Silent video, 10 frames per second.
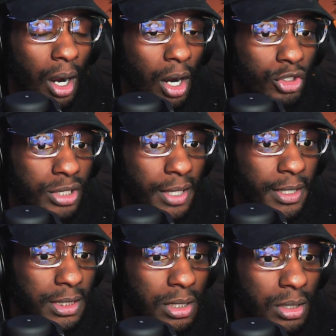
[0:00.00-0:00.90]
Are you
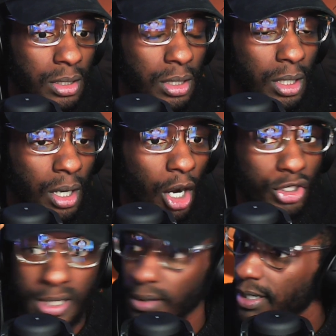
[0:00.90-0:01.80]
serious? Are you
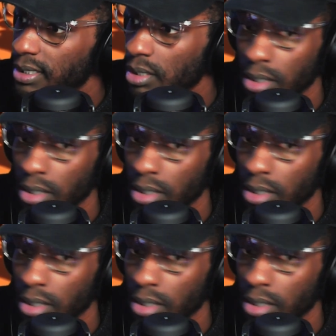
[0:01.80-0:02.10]
serious?